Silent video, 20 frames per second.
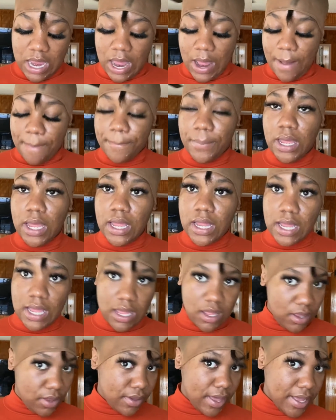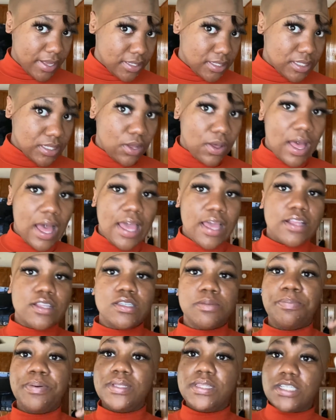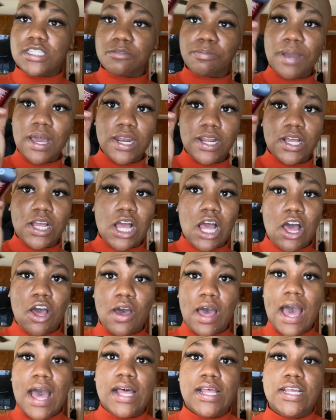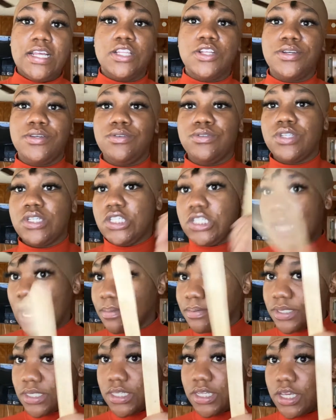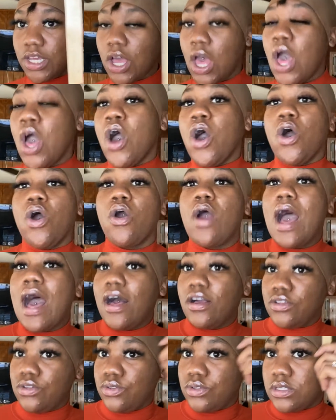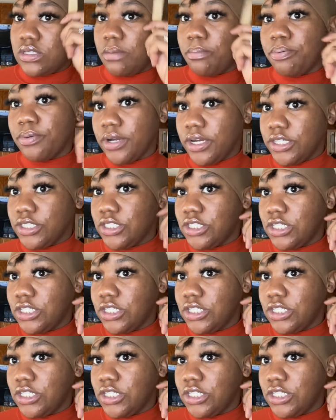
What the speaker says: But, okay, so to put this product on, I'll either use a chopstick or I'll use the brush.